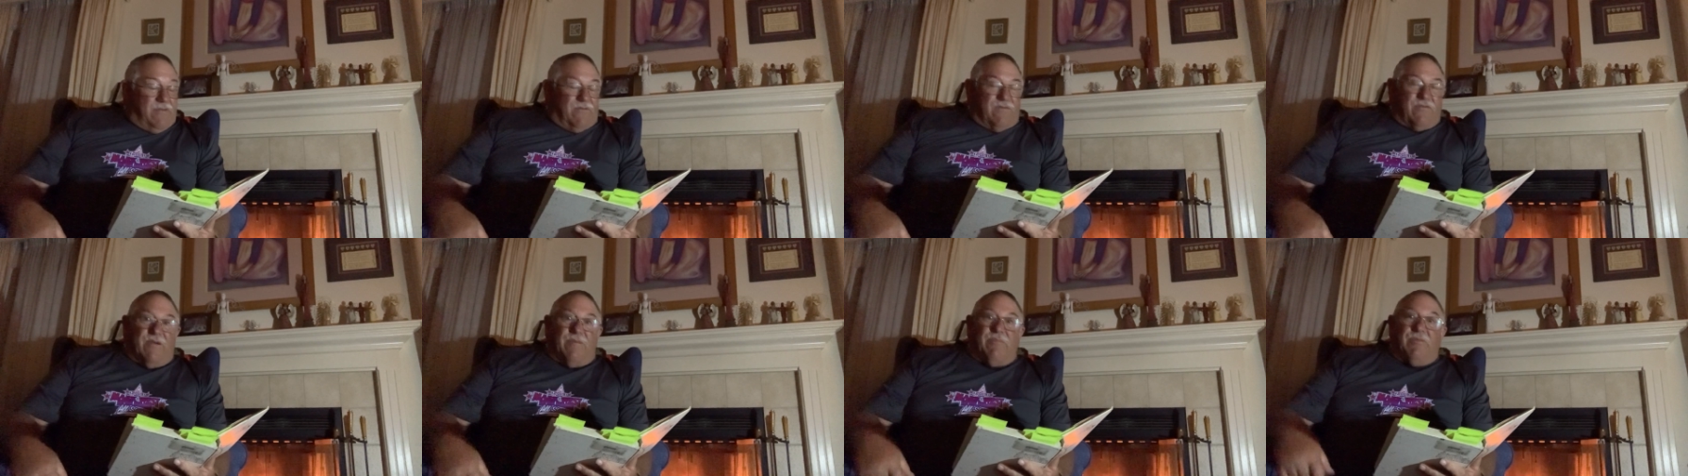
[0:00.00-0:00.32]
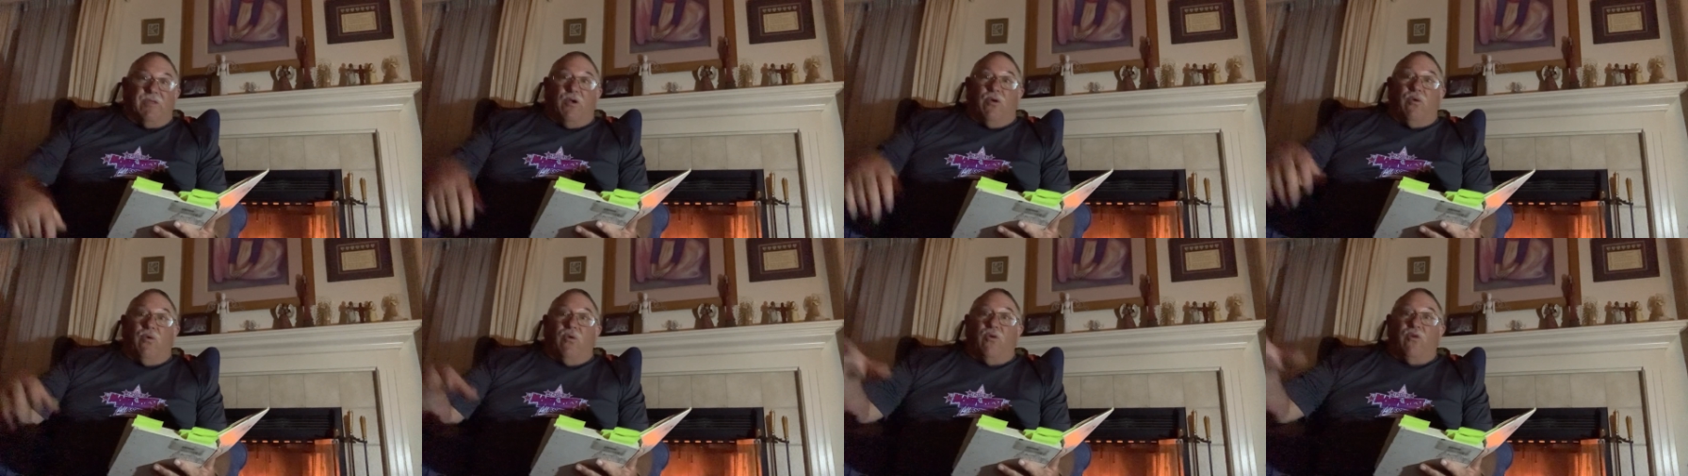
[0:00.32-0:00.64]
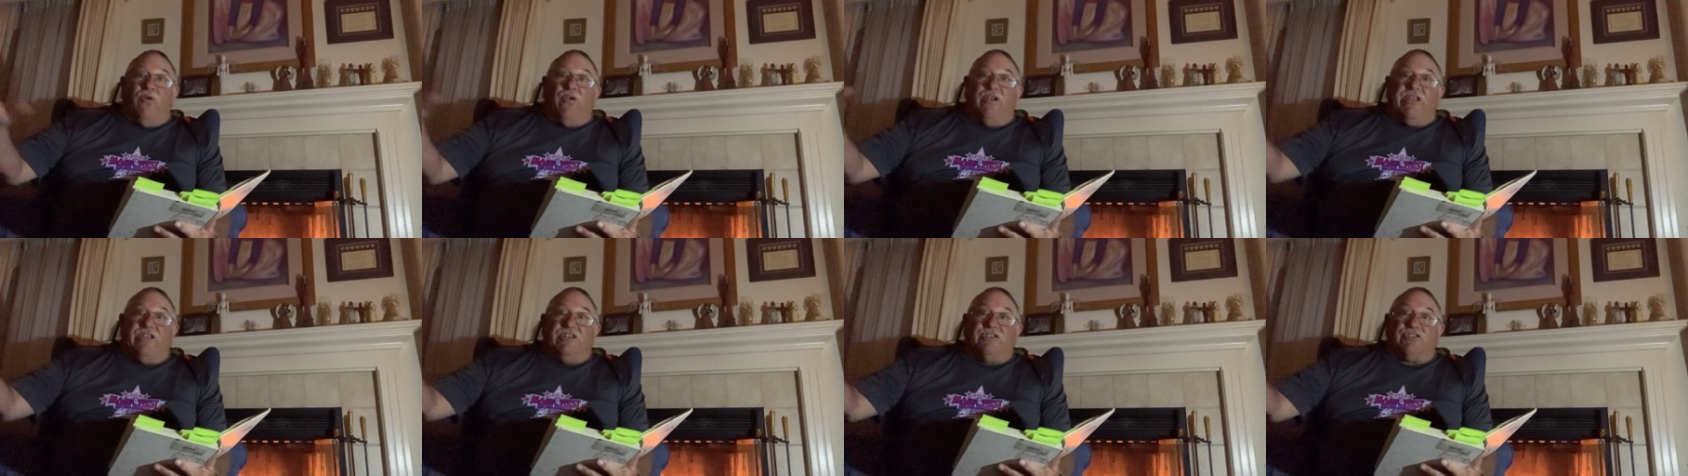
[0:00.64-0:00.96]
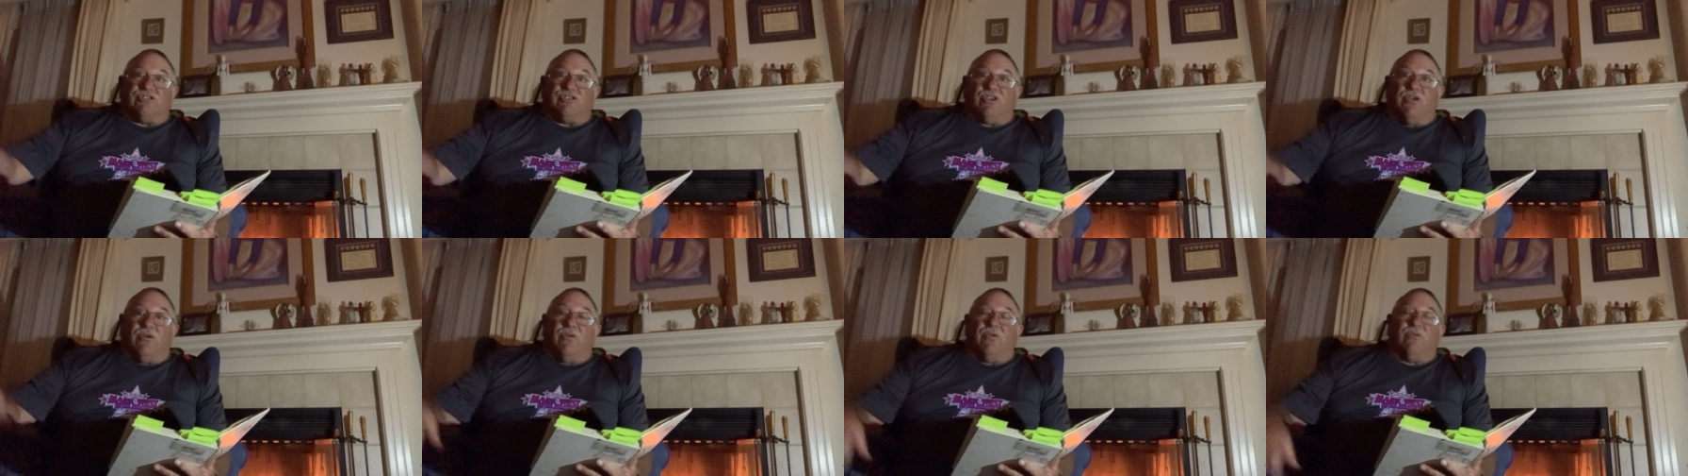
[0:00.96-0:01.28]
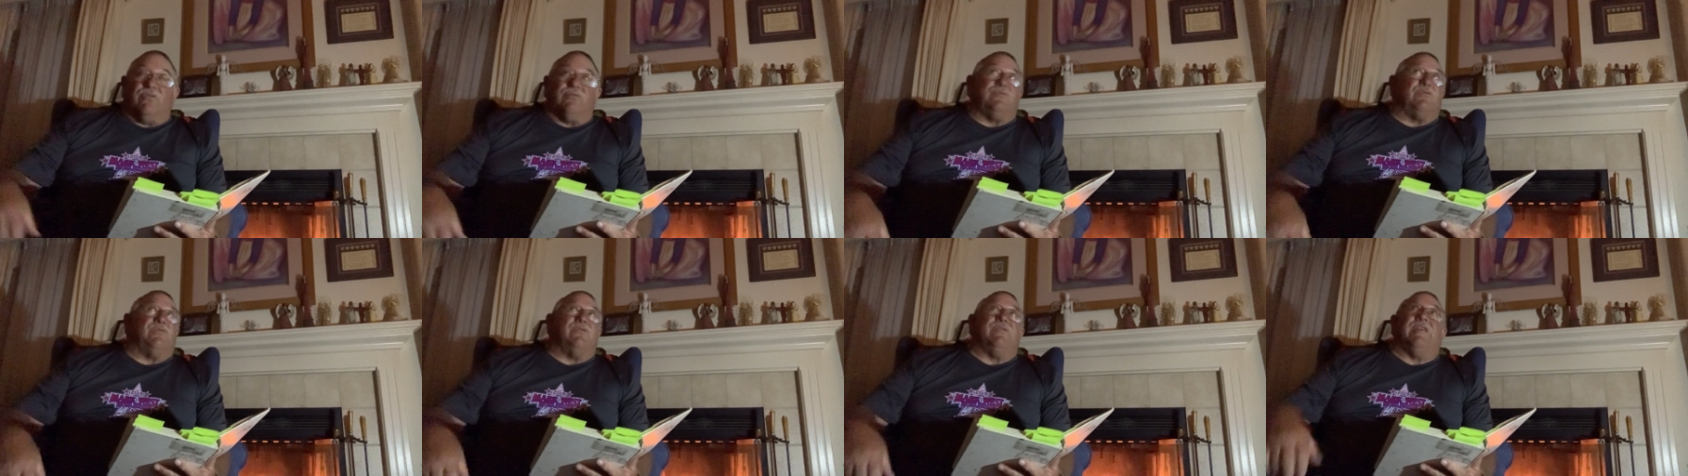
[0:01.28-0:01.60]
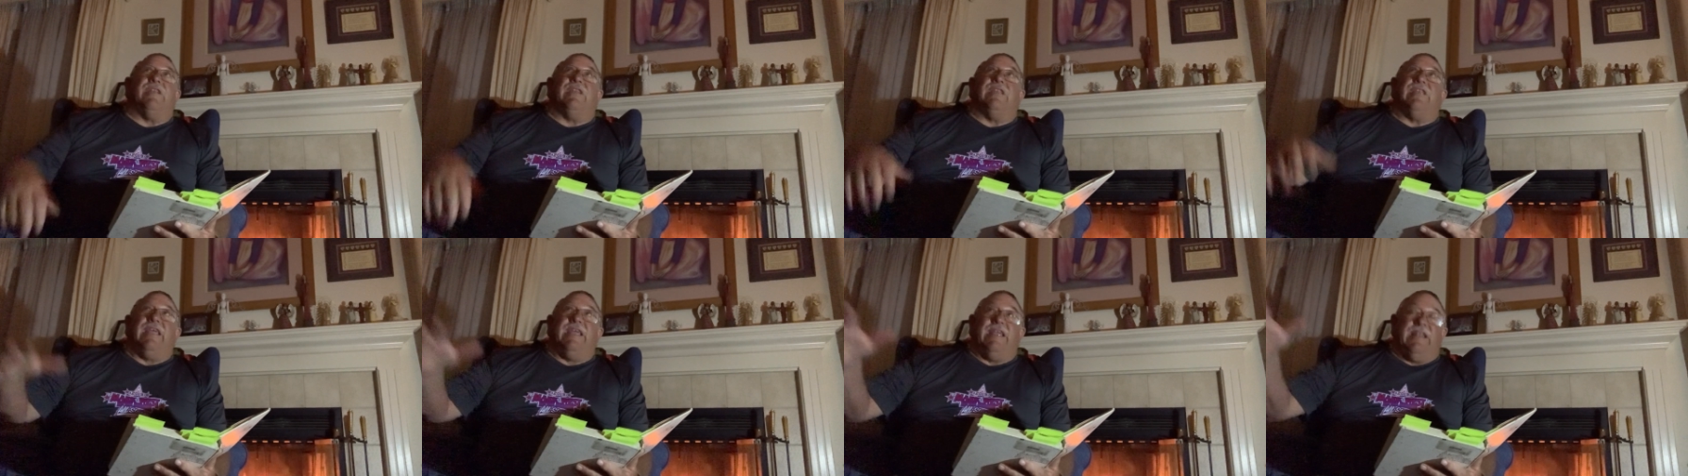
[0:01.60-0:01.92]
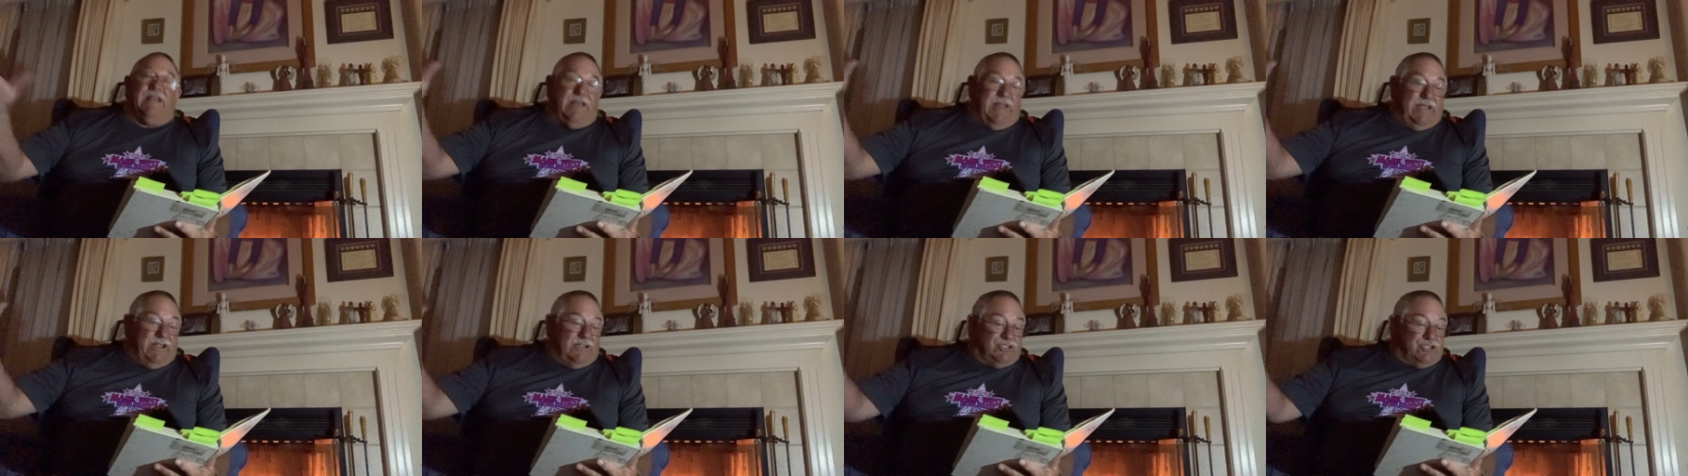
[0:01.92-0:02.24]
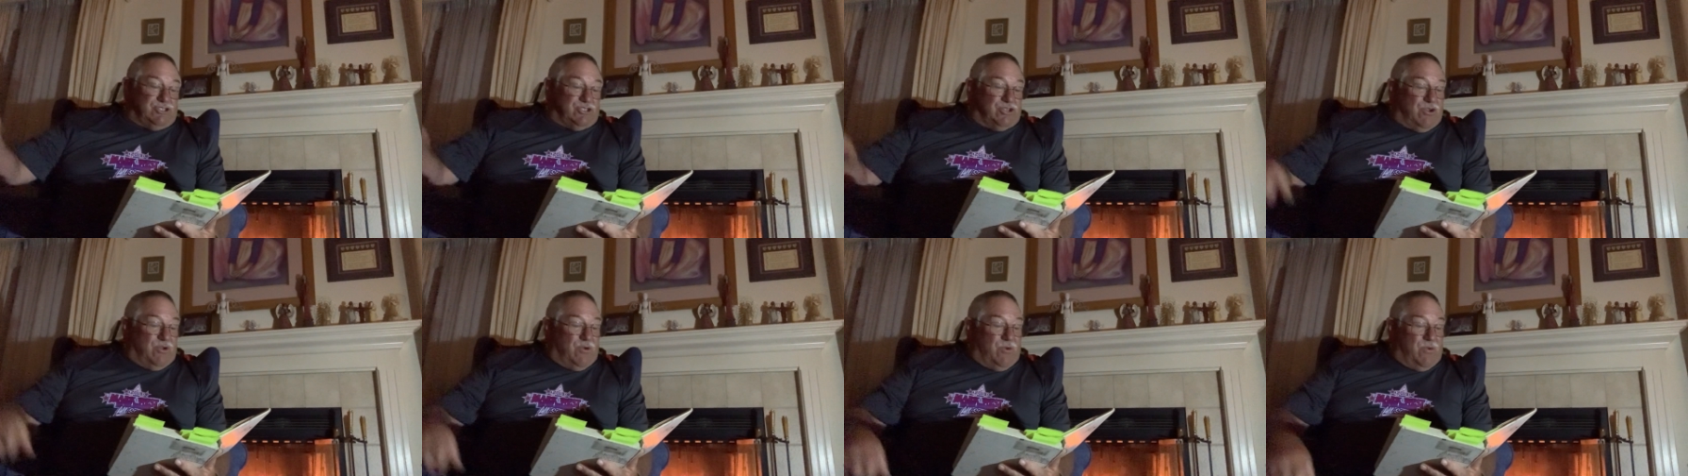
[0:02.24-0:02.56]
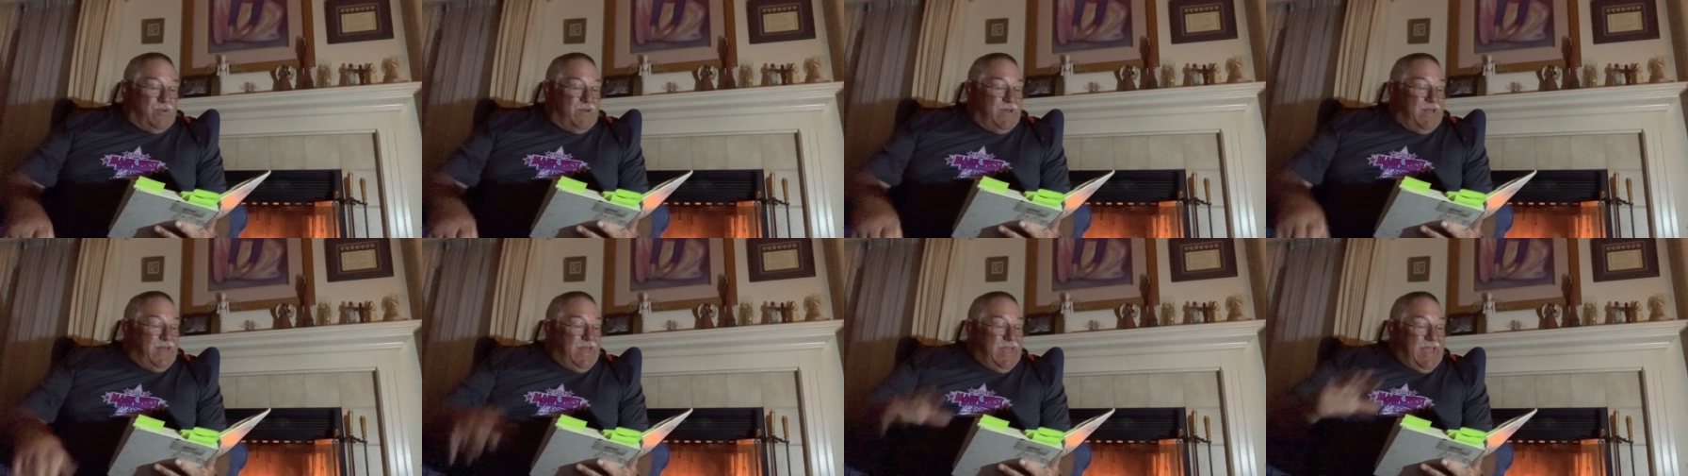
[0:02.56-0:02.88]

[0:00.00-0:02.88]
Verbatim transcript: from the early show to the late, late show